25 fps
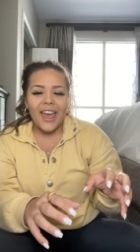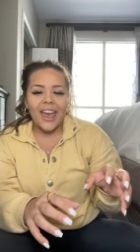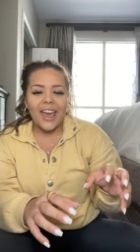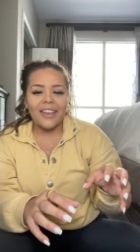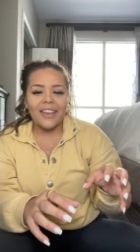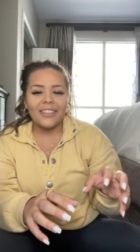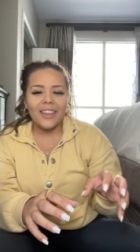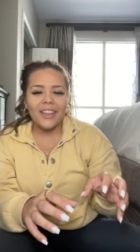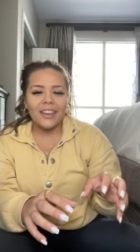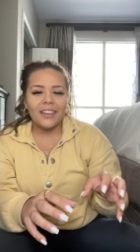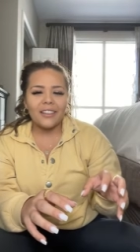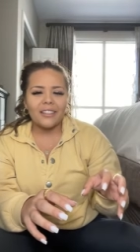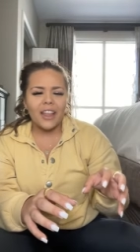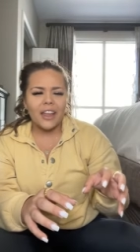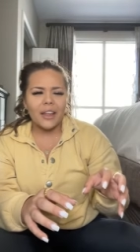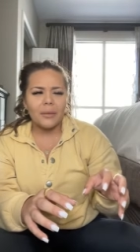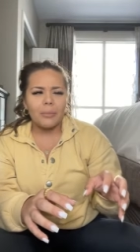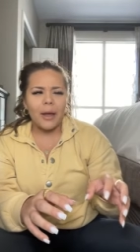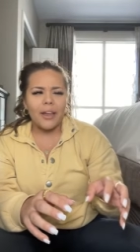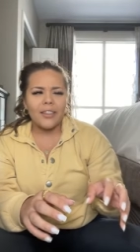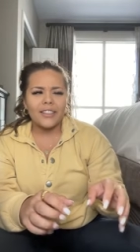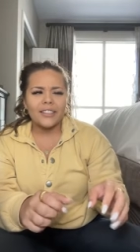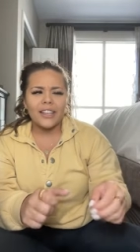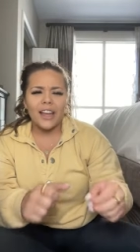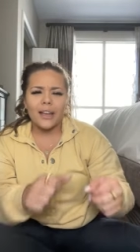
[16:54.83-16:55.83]
and then like
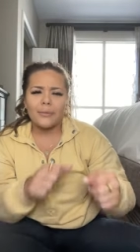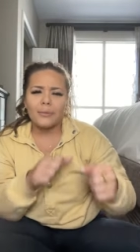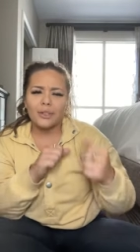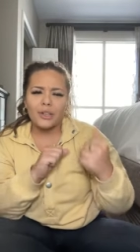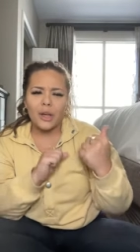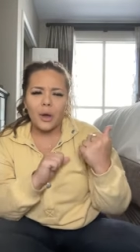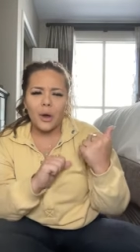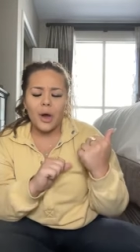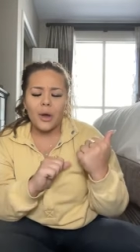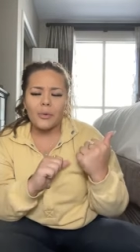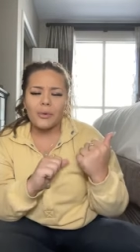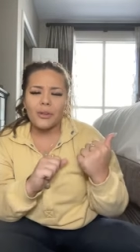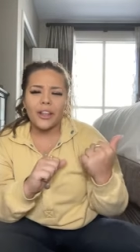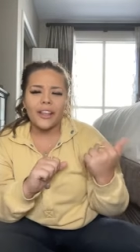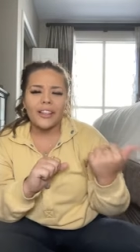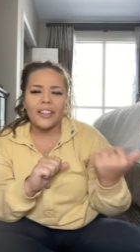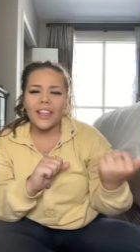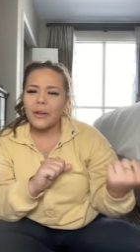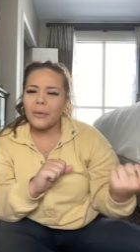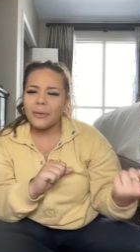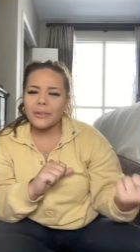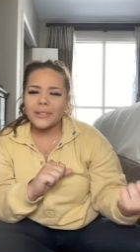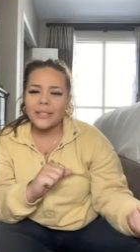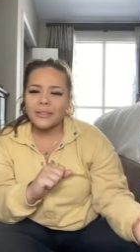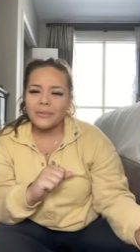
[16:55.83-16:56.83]
by the time you go home you're like
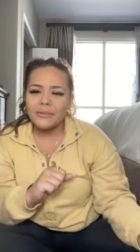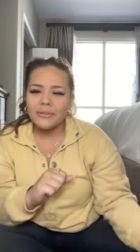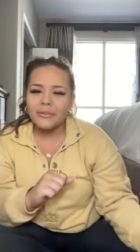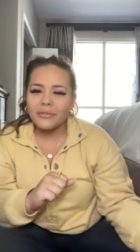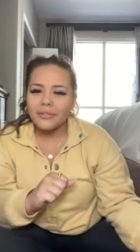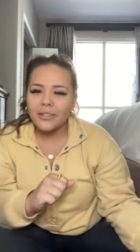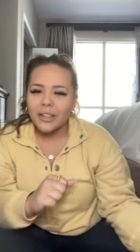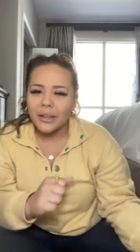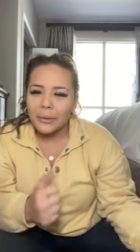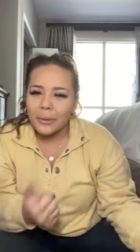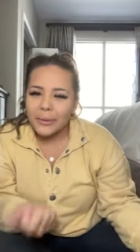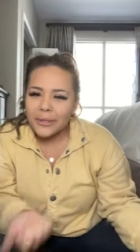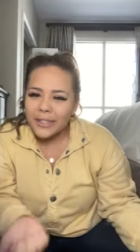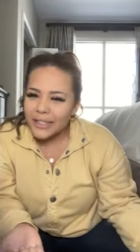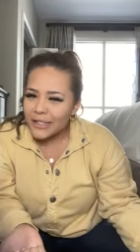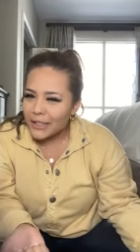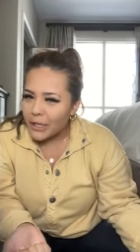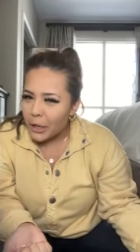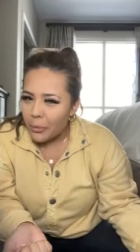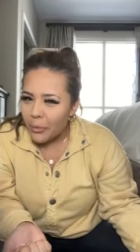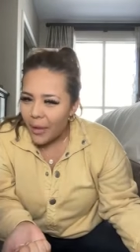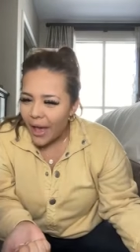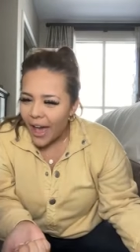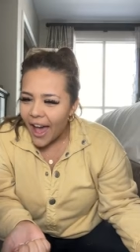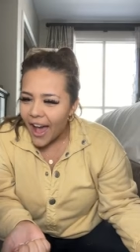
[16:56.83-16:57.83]
that wasn't that wasn't
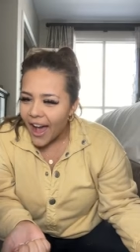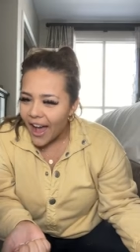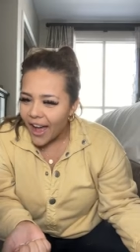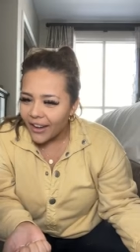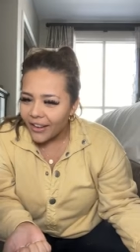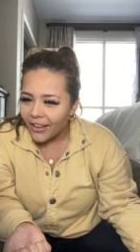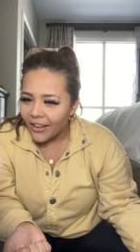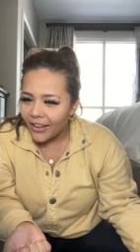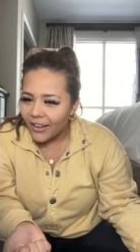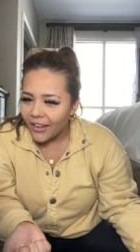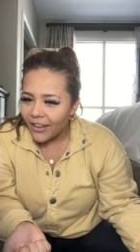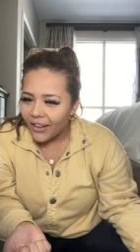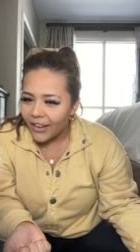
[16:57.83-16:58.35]
so bad